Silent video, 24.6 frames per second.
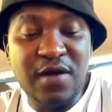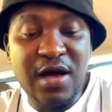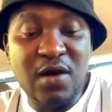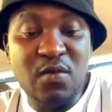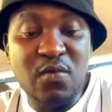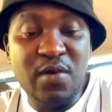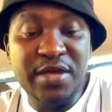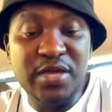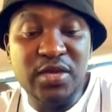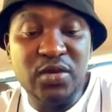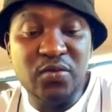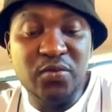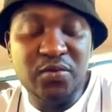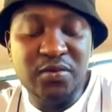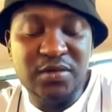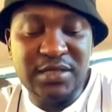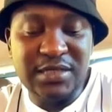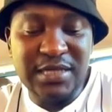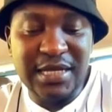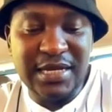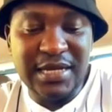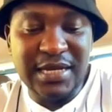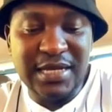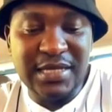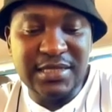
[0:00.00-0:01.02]
our new
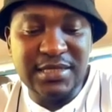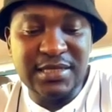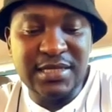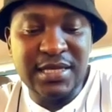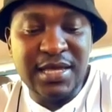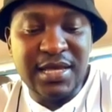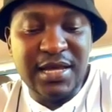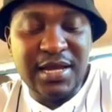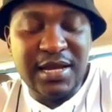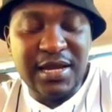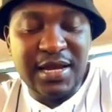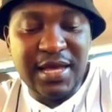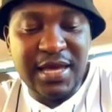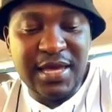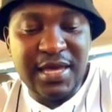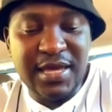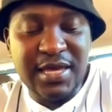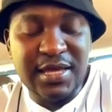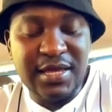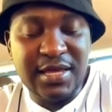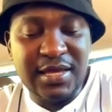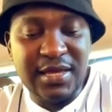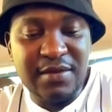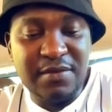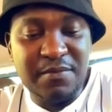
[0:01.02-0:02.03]
tenants, like
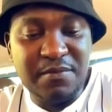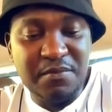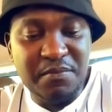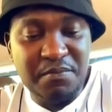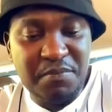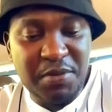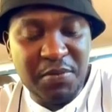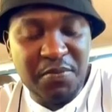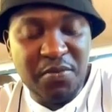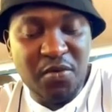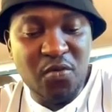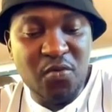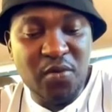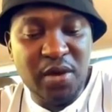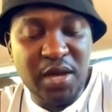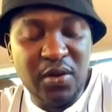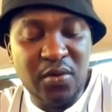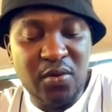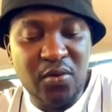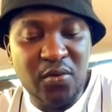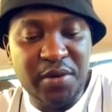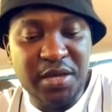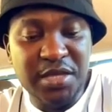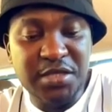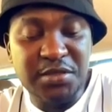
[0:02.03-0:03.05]
people were
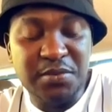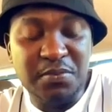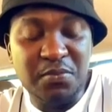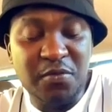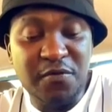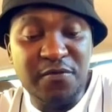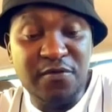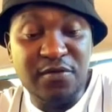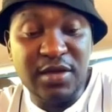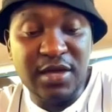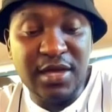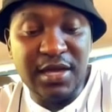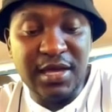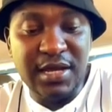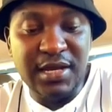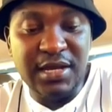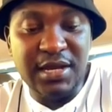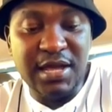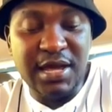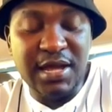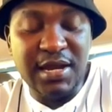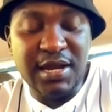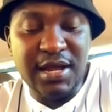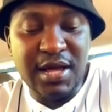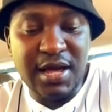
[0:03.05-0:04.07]
always moving in
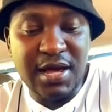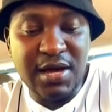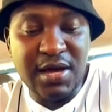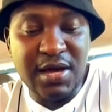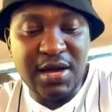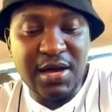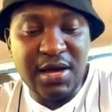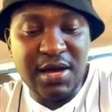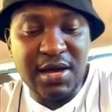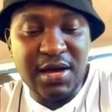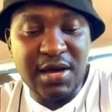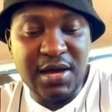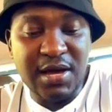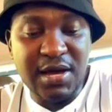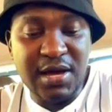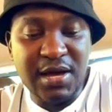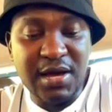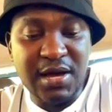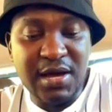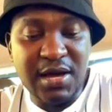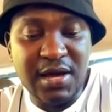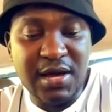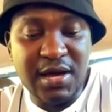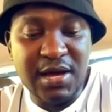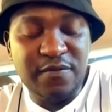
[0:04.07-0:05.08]
and out,
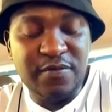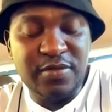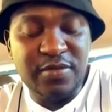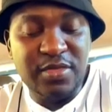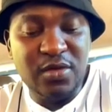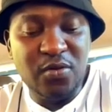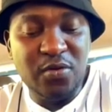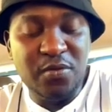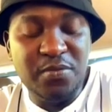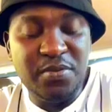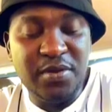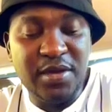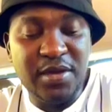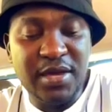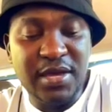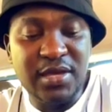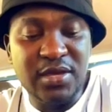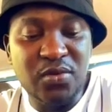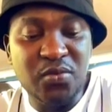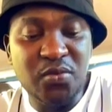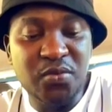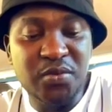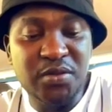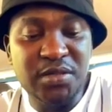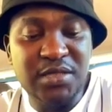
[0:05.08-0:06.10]
so if there will be a
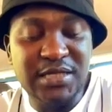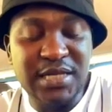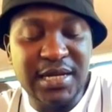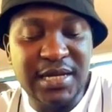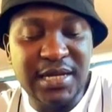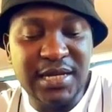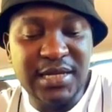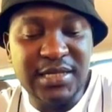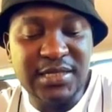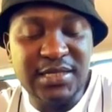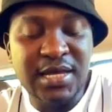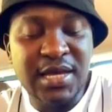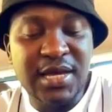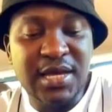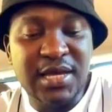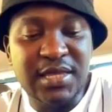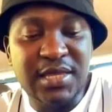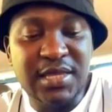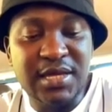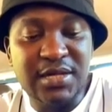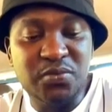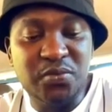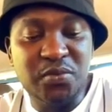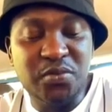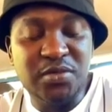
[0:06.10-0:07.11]
new tenant
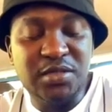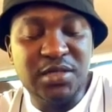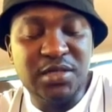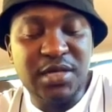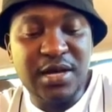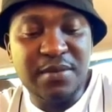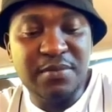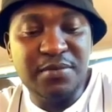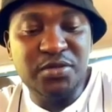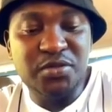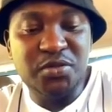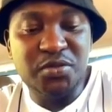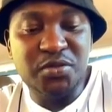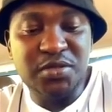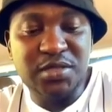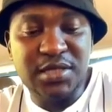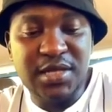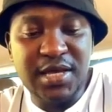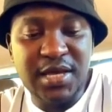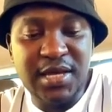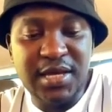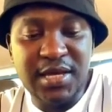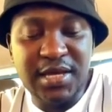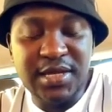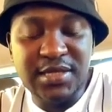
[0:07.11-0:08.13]
that would come to
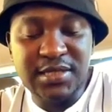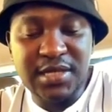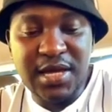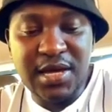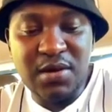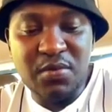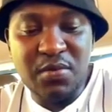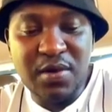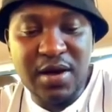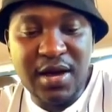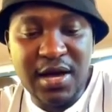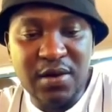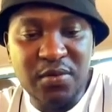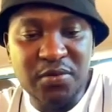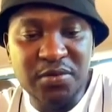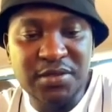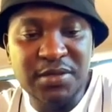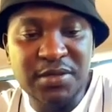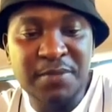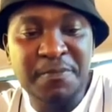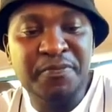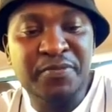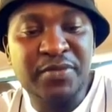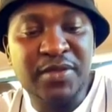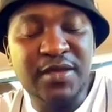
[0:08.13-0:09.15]
stay at our house,
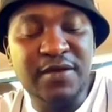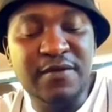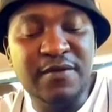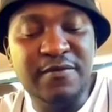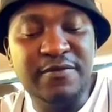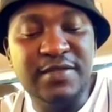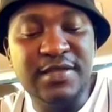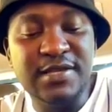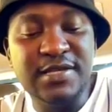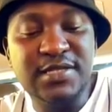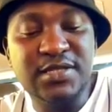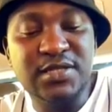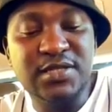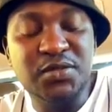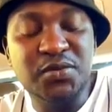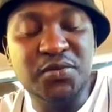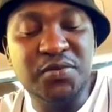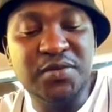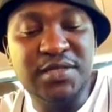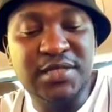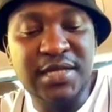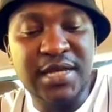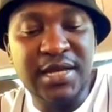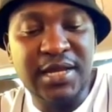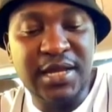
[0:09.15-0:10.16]
if this new
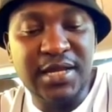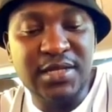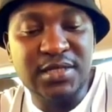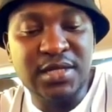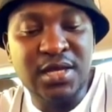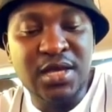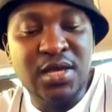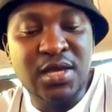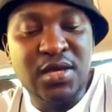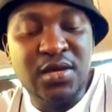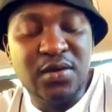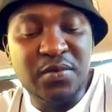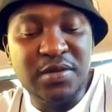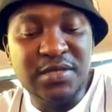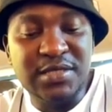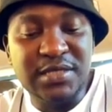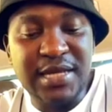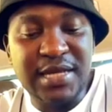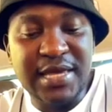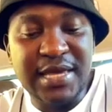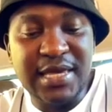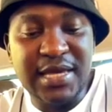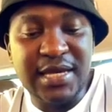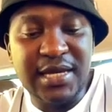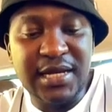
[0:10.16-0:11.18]
tenant was
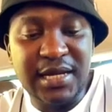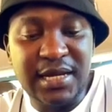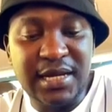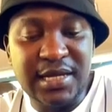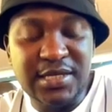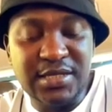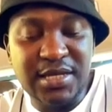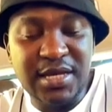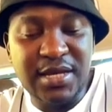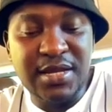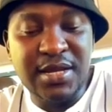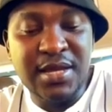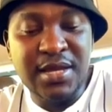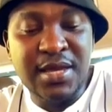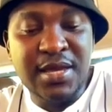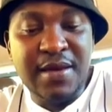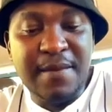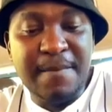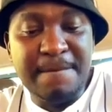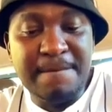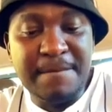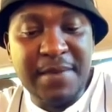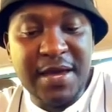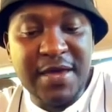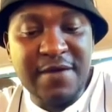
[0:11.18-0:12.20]
like a Christian,
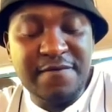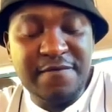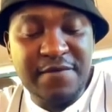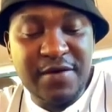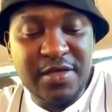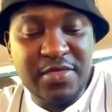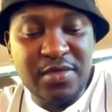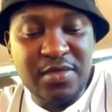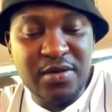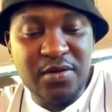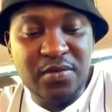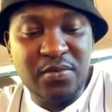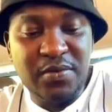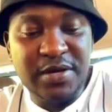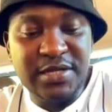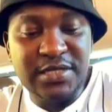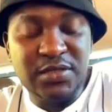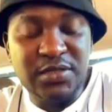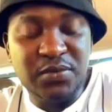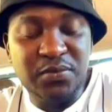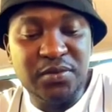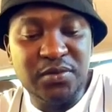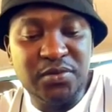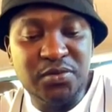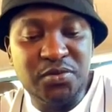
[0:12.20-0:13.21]
my father, what
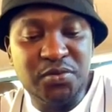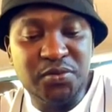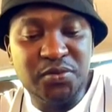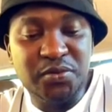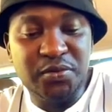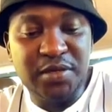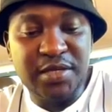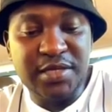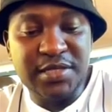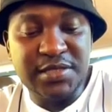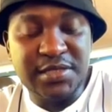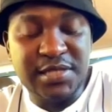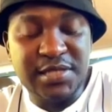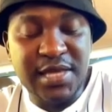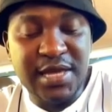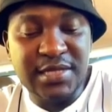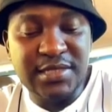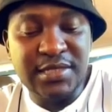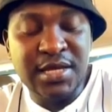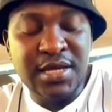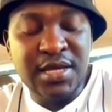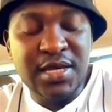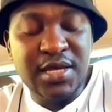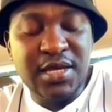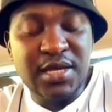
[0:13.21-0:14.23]
he will do is
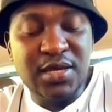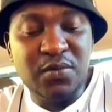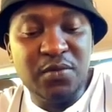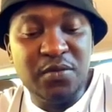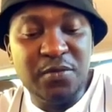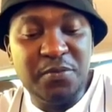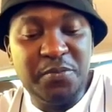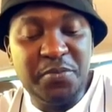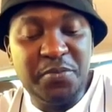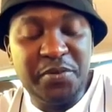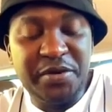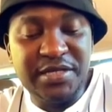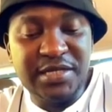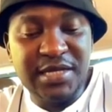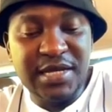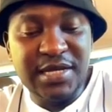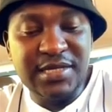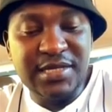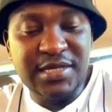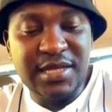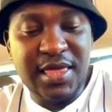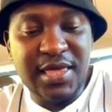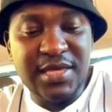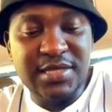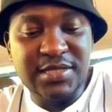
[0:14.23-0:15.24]
that he will
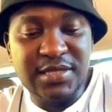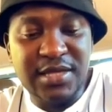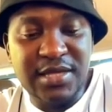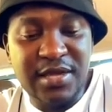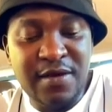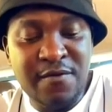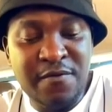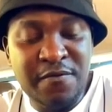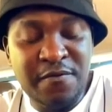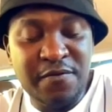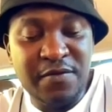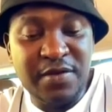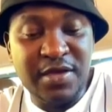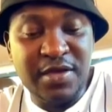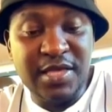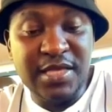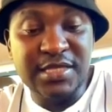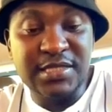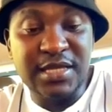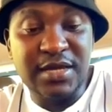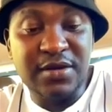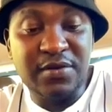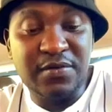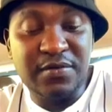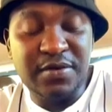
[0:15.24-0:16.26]
pretend as if he is
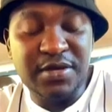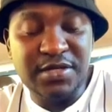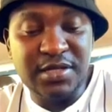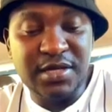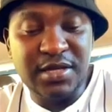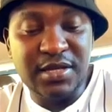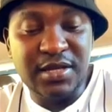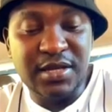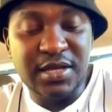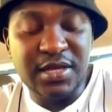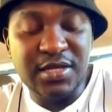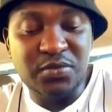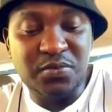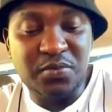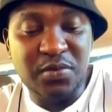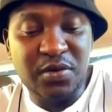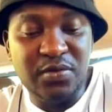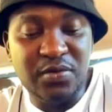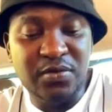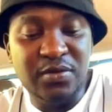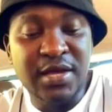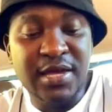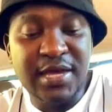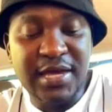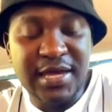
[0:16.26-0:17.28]
a Christian as
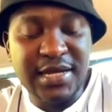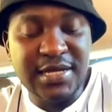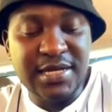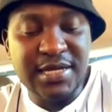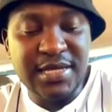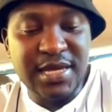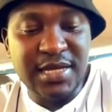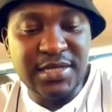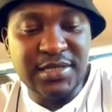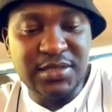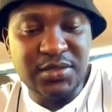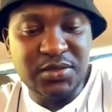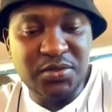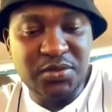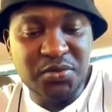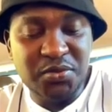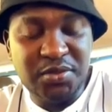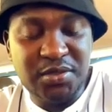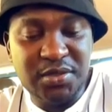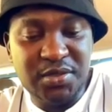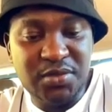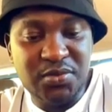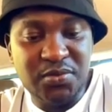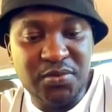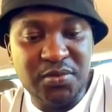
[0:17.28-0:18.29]
well and get
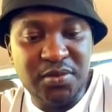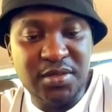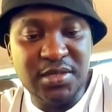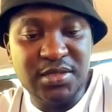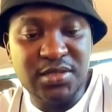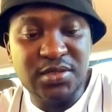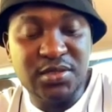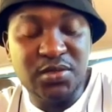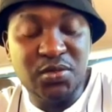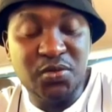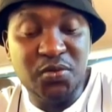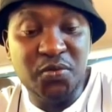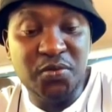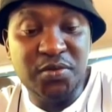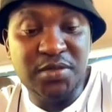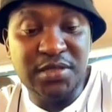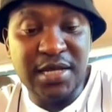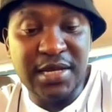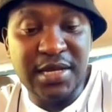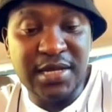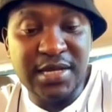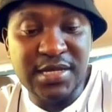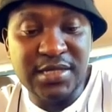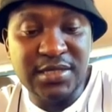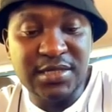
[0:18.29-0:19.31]
used to this new
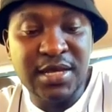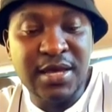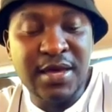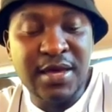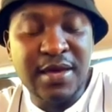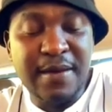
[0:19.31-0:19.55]
tenant.